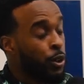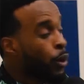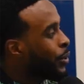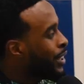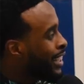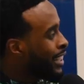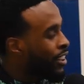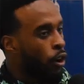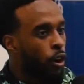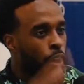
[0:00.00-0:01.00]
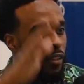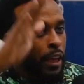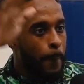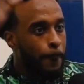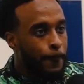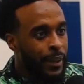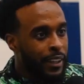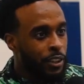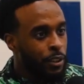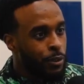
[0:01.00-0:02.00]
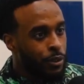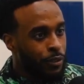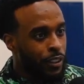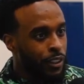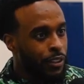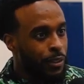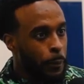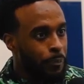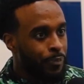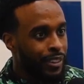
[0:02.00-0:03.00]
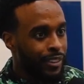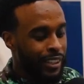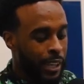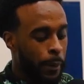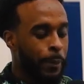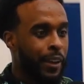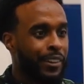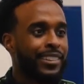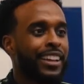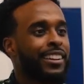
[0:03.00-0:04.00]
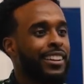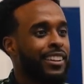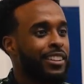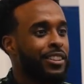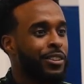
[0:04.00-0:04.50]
You don't need all that big, huge field to get better technically.